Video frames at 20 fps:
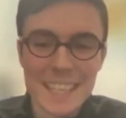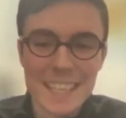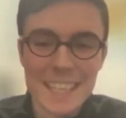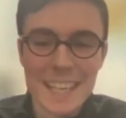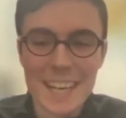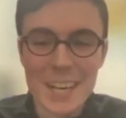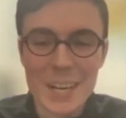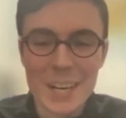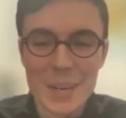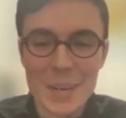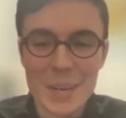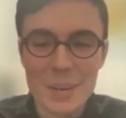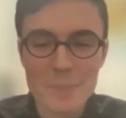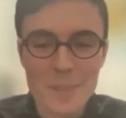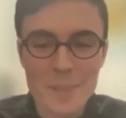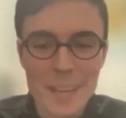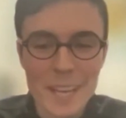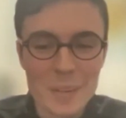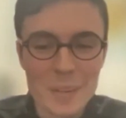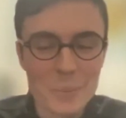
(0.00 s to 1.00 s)

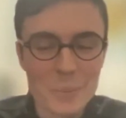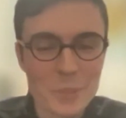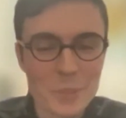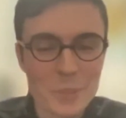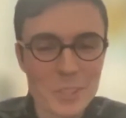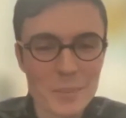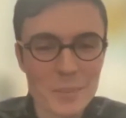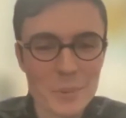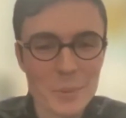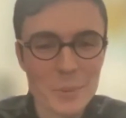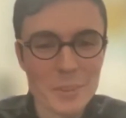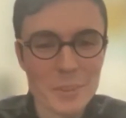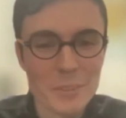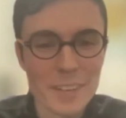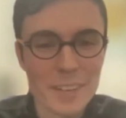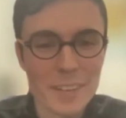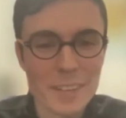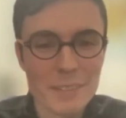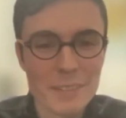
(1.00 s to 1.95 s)
And wish everyone a very,